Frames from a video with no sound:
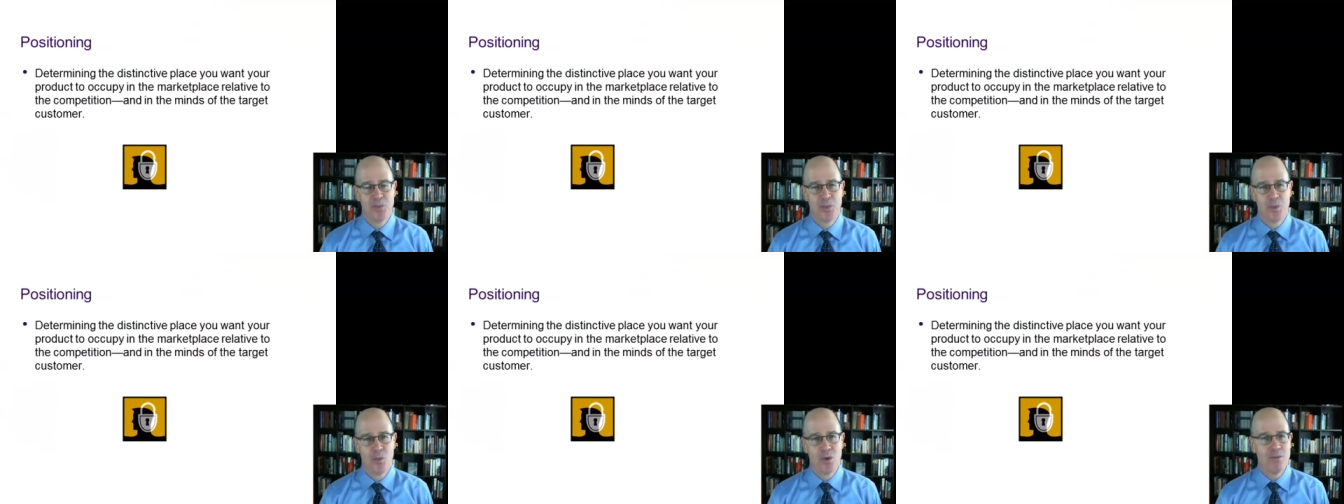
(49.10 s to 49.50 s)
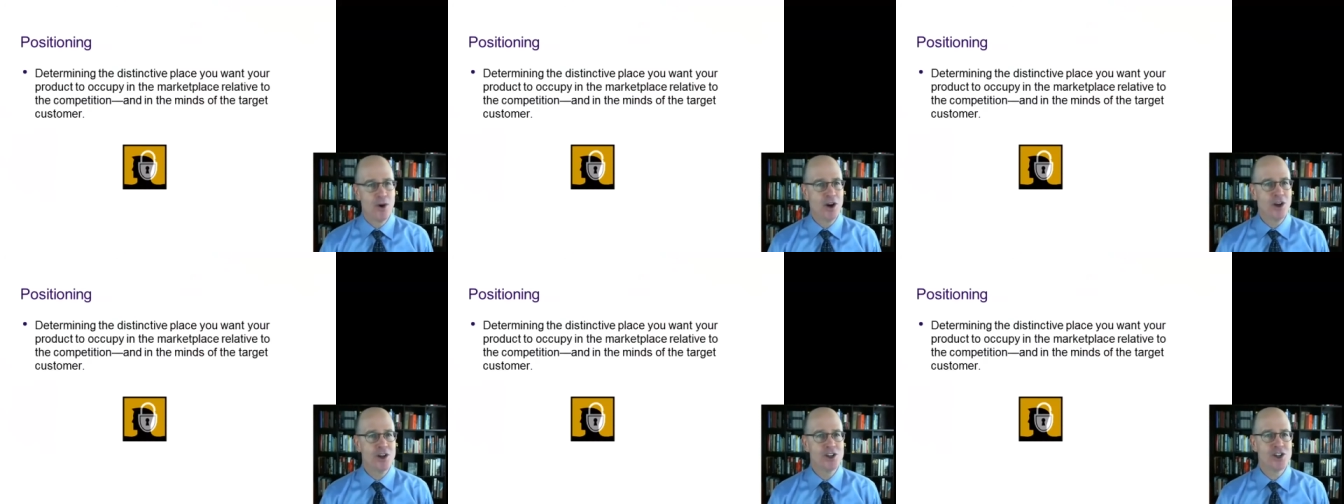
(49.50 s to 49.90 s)
When
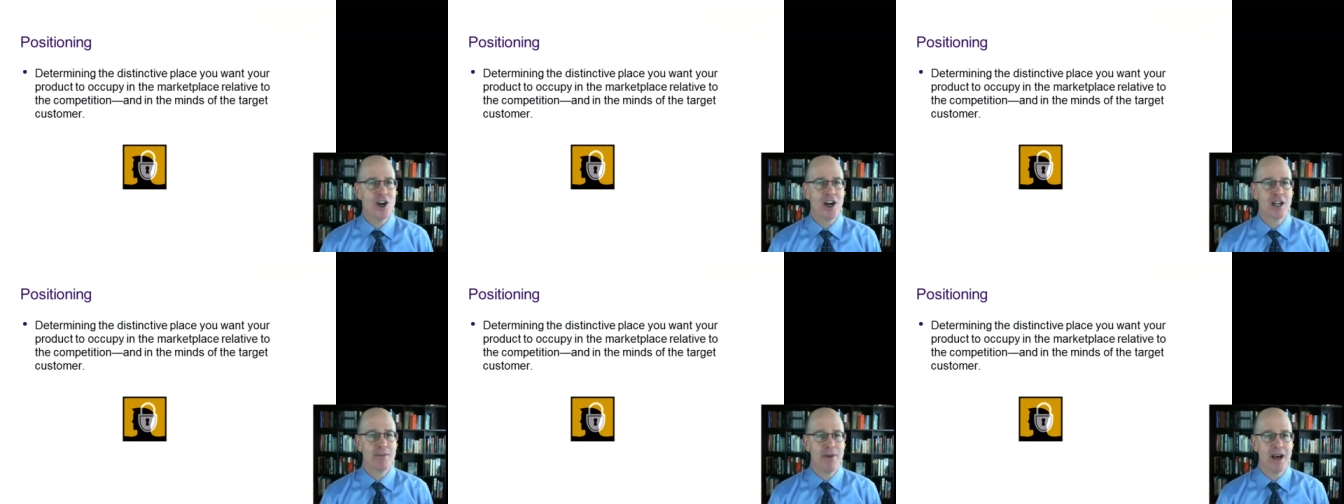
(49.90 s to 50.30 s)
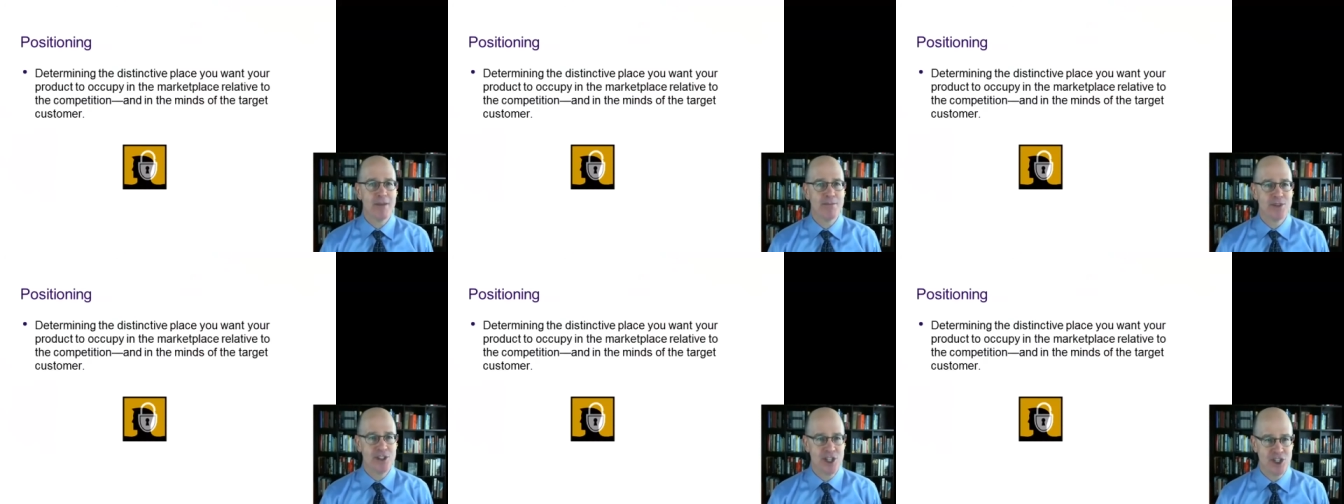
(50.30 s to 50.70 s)
marketers talk about
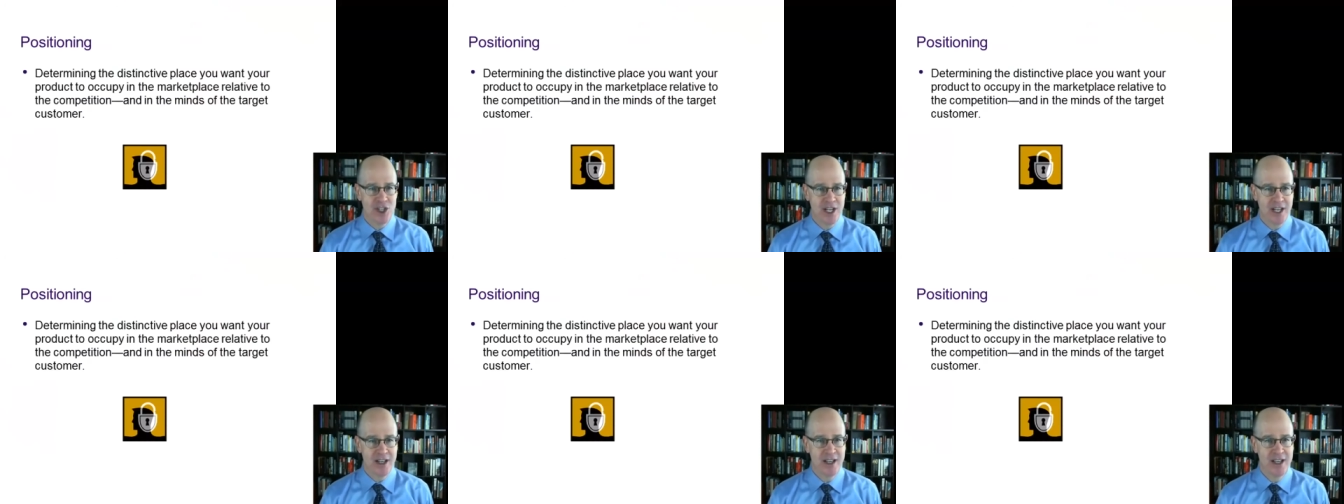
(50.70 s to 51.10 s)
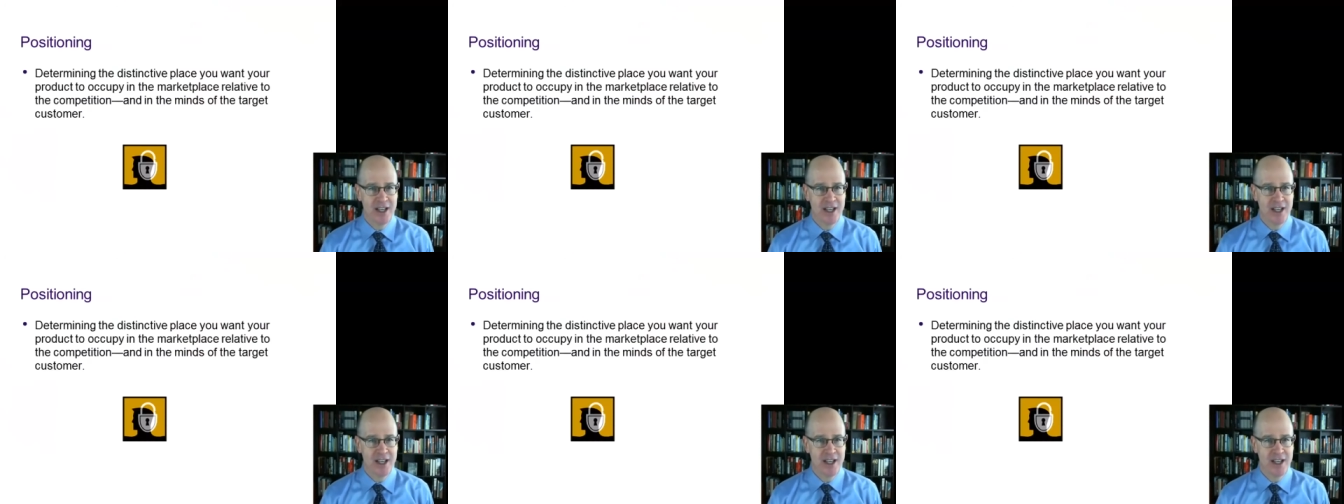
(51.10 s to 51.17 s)
positioning,